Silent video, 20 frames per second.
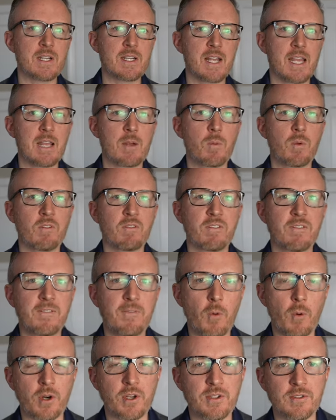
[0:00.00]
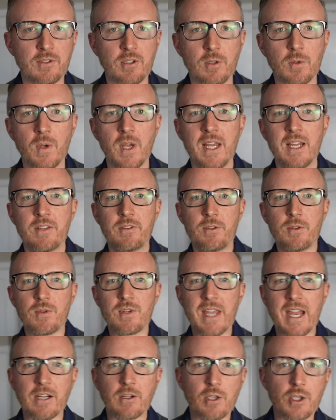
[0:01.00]
day will force you to
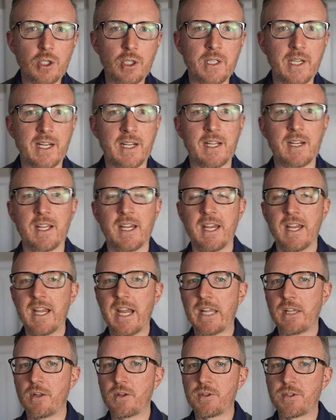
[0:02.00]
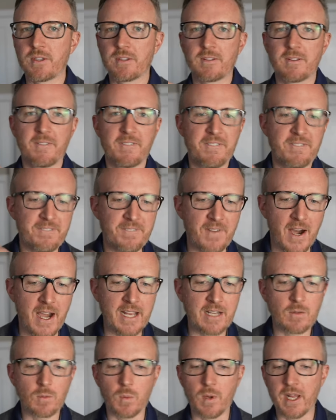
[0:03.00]
get good at it, and you'll just
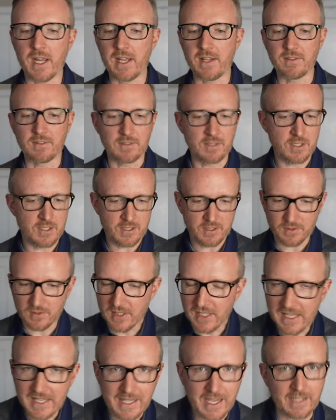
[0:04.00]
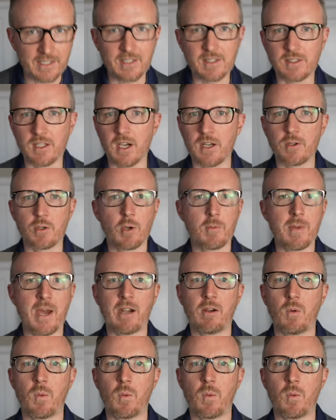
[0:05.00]
find ways to just get it done no matter